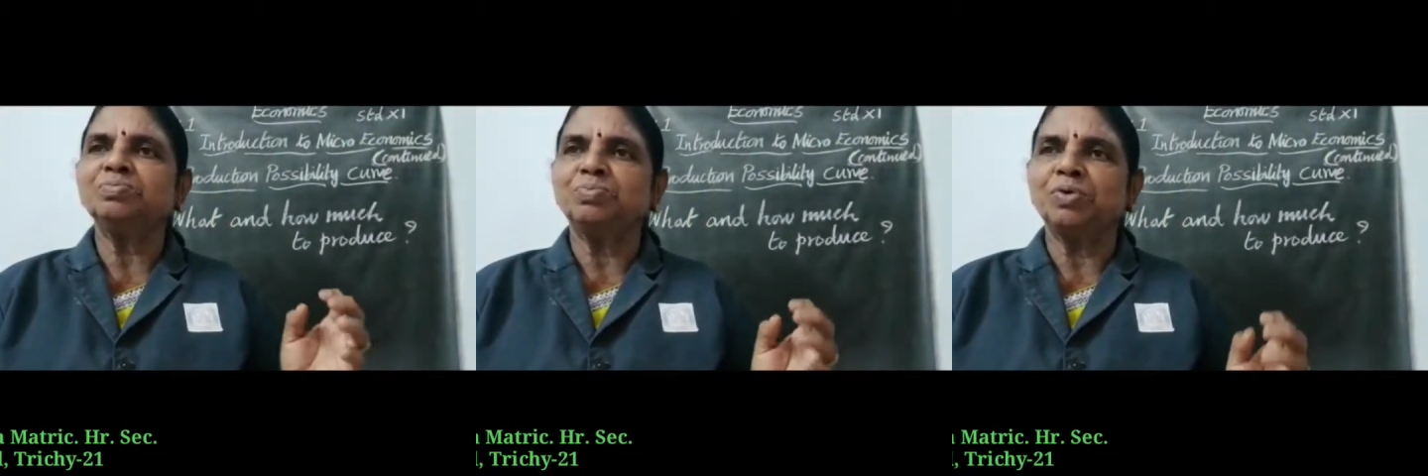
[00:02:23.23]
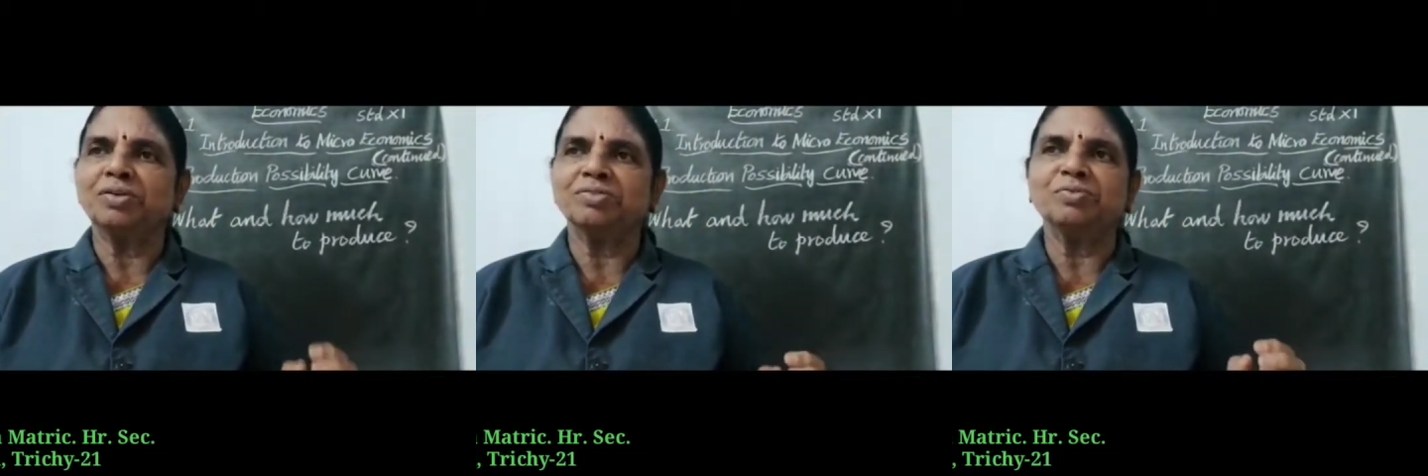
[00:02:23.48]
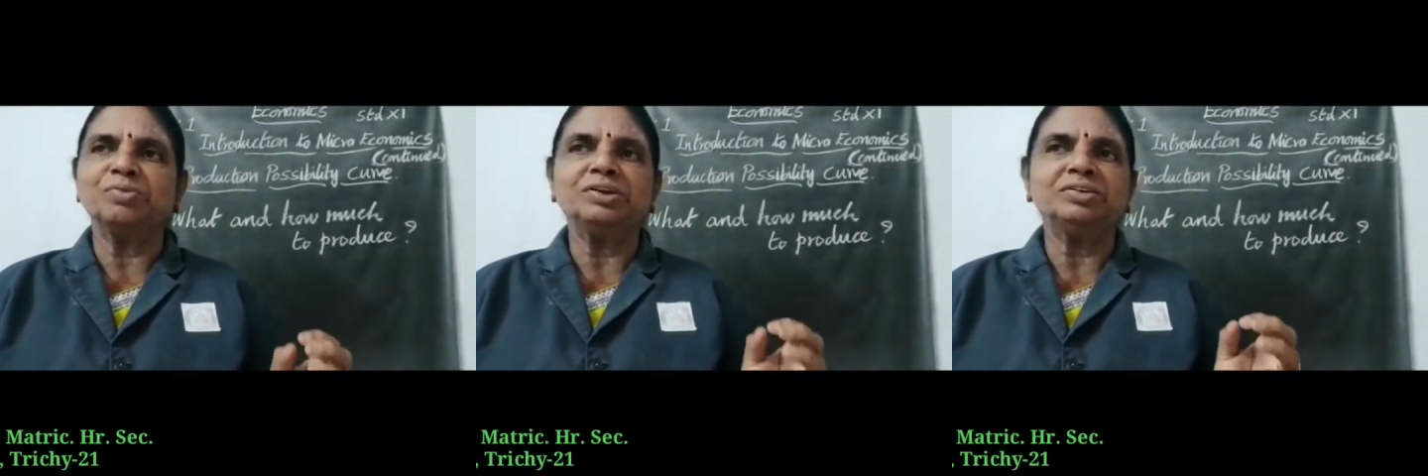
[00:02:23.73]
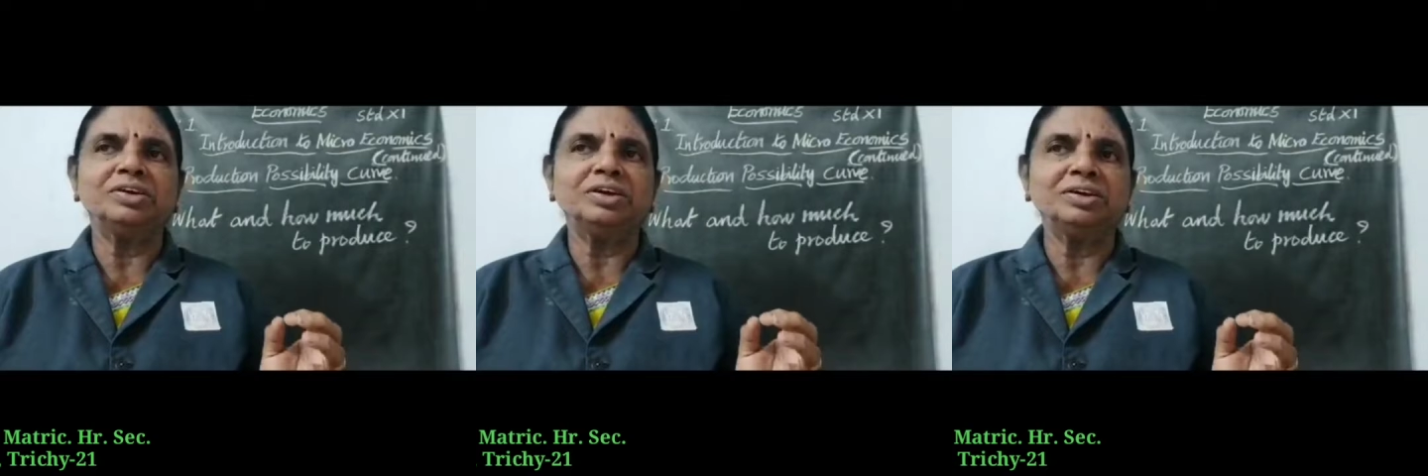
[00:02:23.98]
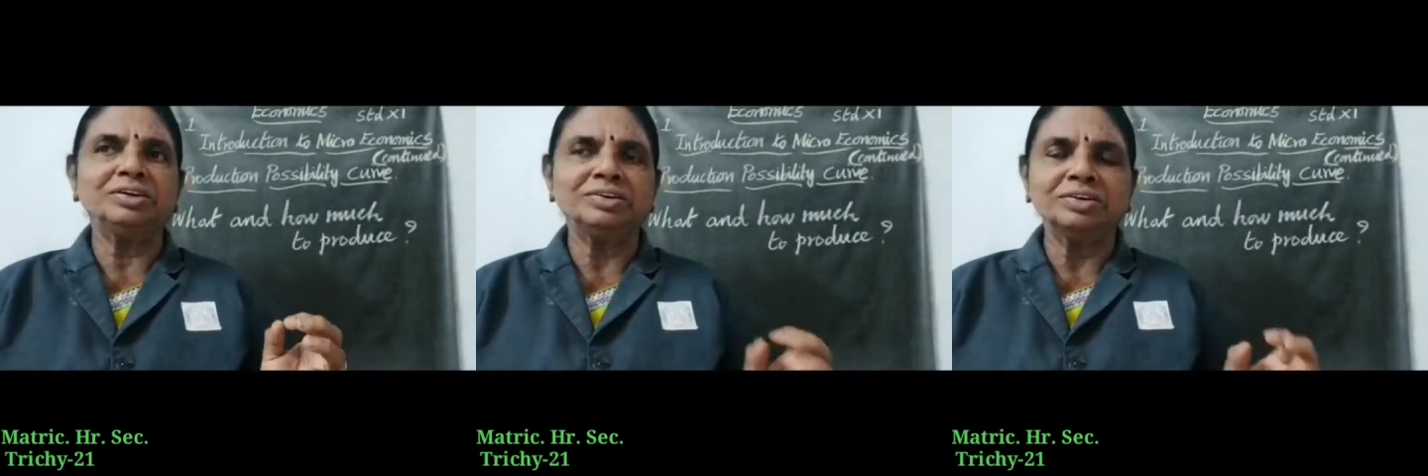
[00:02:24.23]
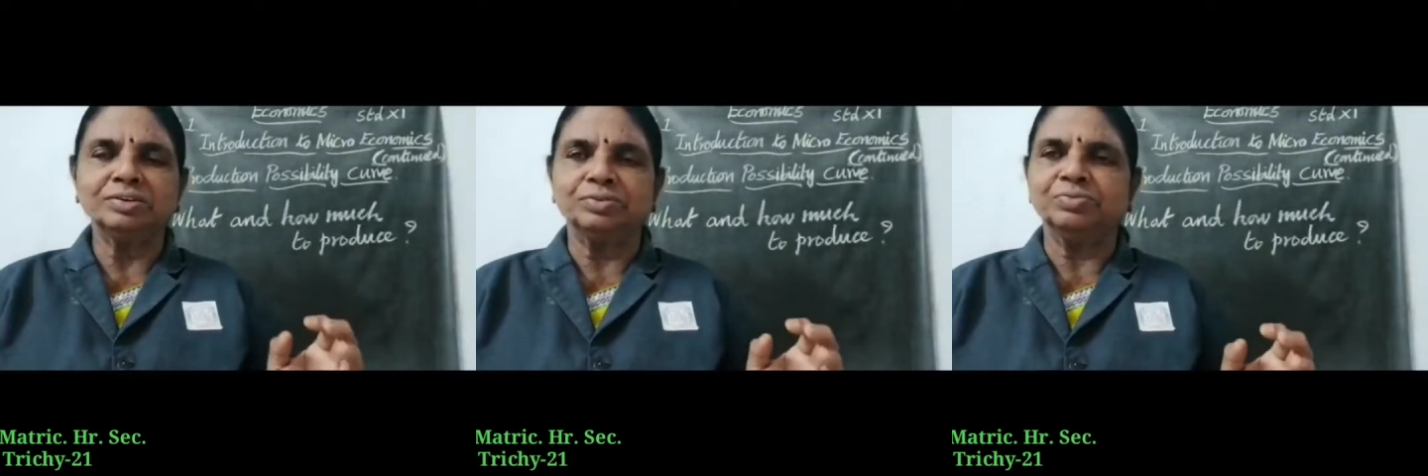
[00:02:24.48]
possibility
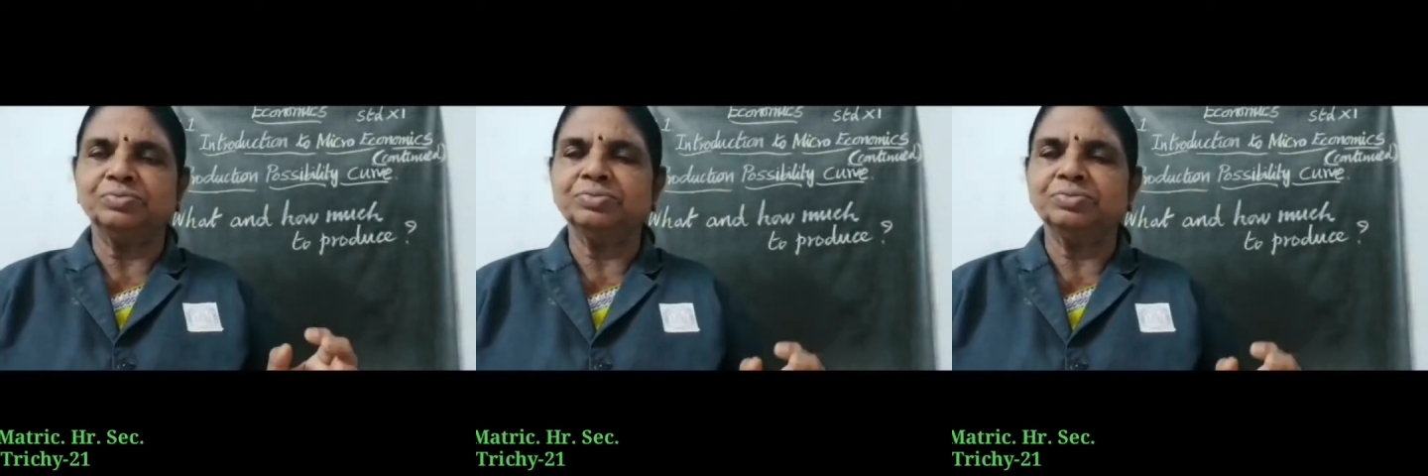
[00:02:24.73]
curve.